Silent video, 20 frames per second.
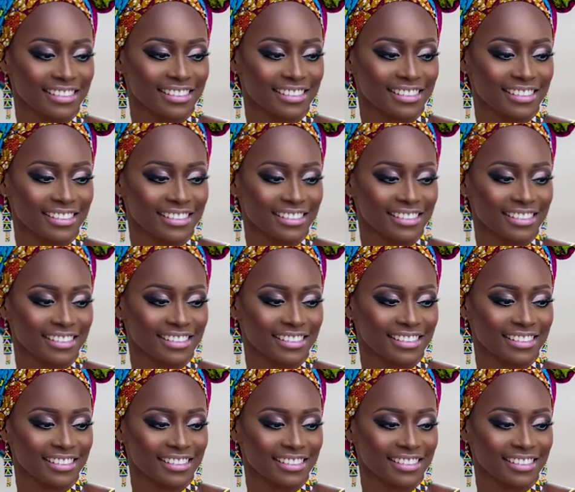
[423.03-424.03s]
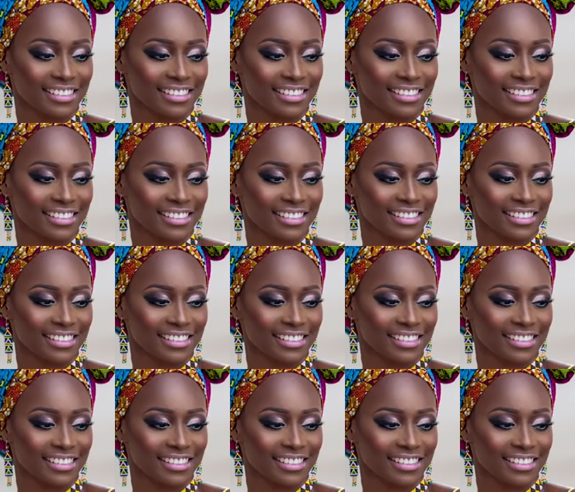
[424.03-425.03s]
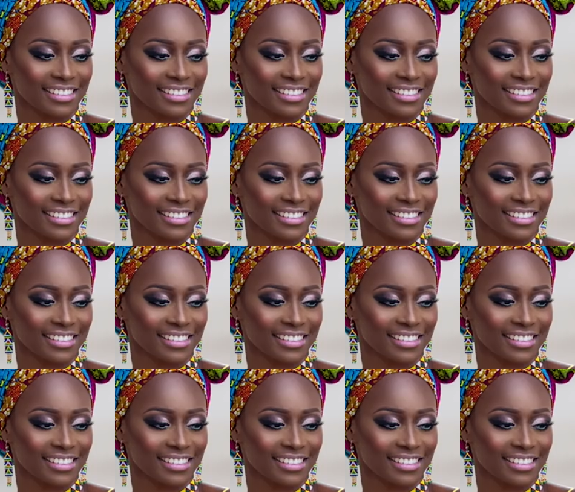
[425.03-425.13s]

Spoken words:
No one is speaking in this clip.